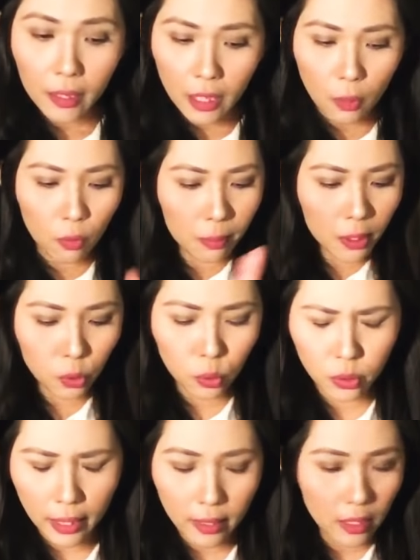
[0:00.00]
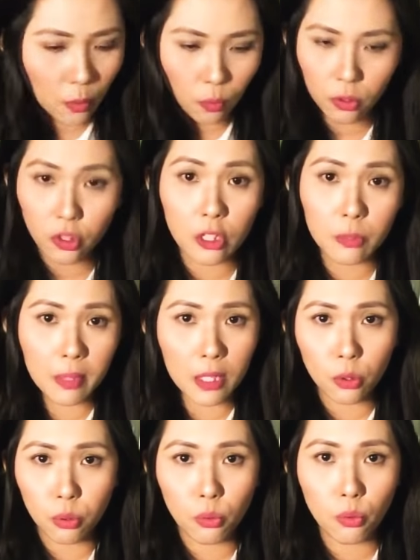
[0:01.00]
it will be it will just be
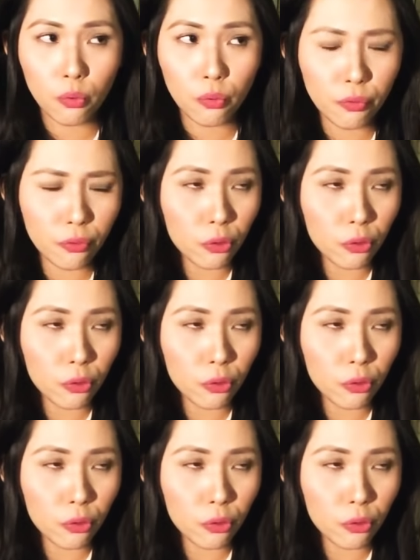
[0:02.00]
two